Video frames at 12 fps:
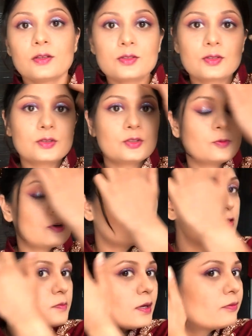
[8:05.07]
So to
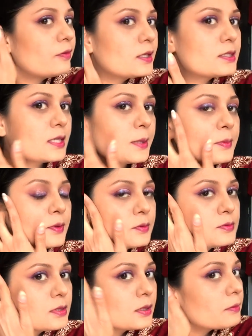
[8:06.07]
bronze my face, I'm
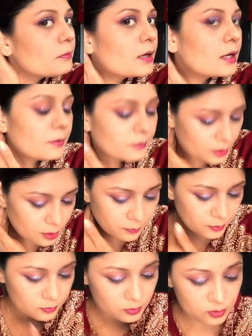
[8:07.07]
using my Makeup
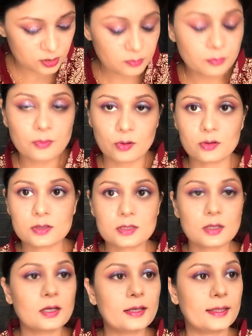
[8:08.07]
Revolution
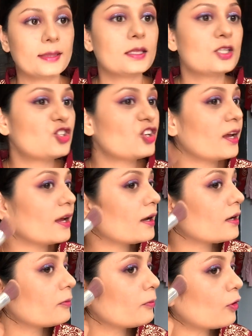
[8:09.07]
bronzer in the
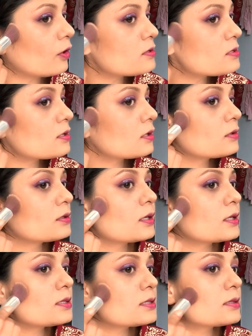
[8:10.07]
shade Bronzer
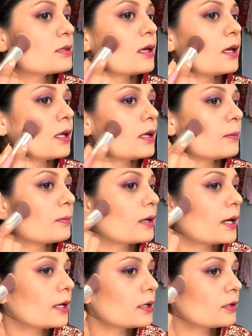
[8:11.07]
Kiss and
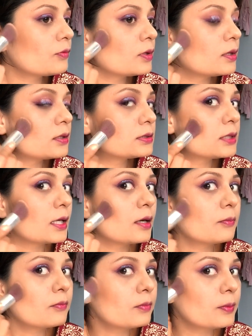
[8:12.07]
applying it with the
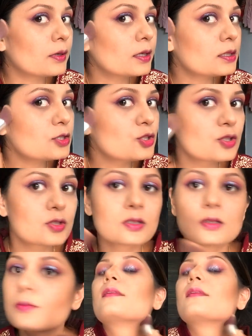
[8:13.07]
same brush.